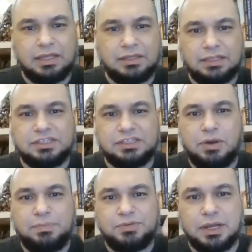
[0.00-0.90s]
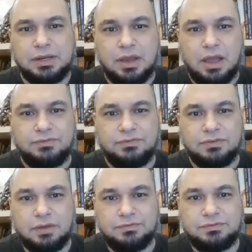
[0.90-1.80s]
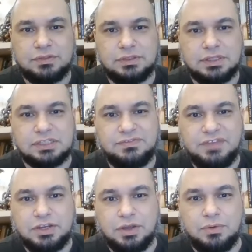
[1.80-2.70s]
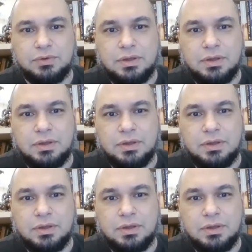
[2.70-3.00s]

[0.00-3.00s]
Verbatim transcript: in the description of this video.